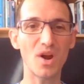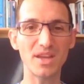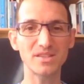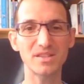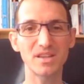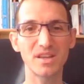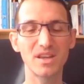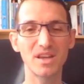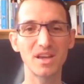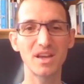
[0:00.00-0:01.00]
Christ.
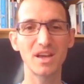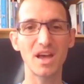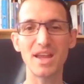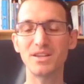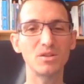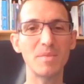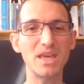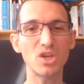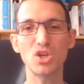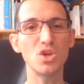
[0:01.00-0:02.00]
And it will
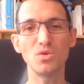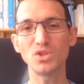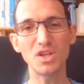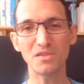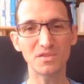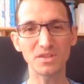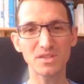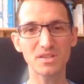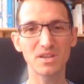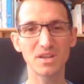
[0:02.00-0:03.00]
make a huge
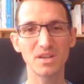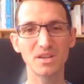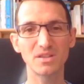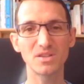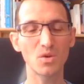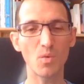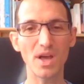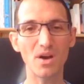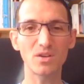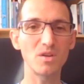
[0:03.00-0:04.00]
difference to the
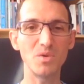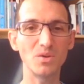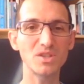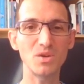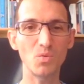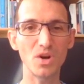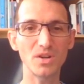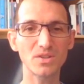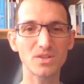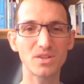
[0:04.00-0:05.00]
way our community
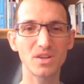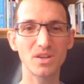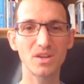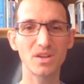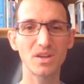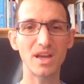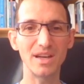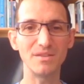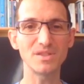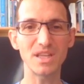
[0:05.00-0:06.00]
works
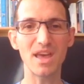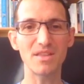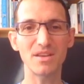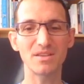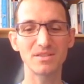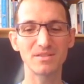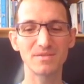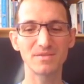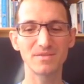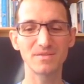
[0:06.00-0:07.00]
and lives together.
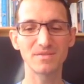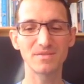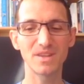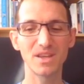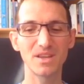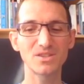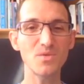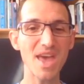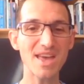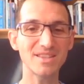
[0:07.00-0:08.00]
So
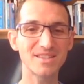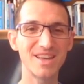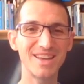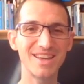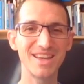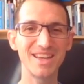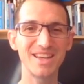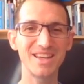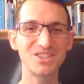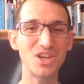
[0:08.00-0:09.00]
yes,
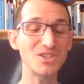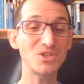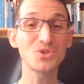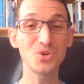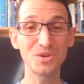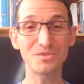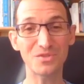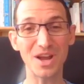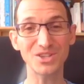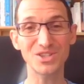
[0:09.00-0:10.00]
Jesus could
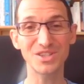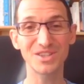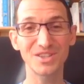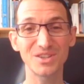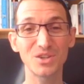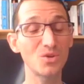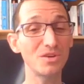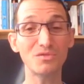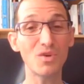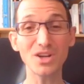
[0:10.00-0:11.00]
have rushed
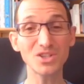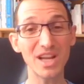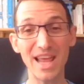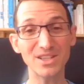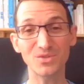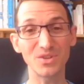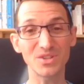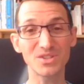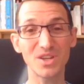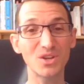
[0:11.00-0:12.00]
to
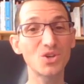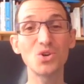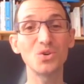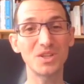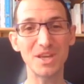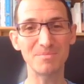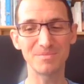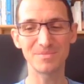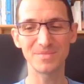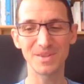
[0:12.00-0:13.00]
Lazarus and cured him,
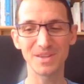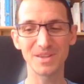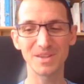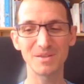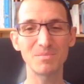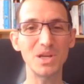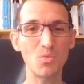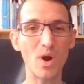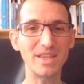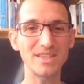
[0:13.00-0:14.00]
but
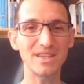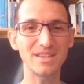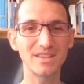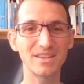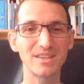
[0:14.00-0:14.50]
he waited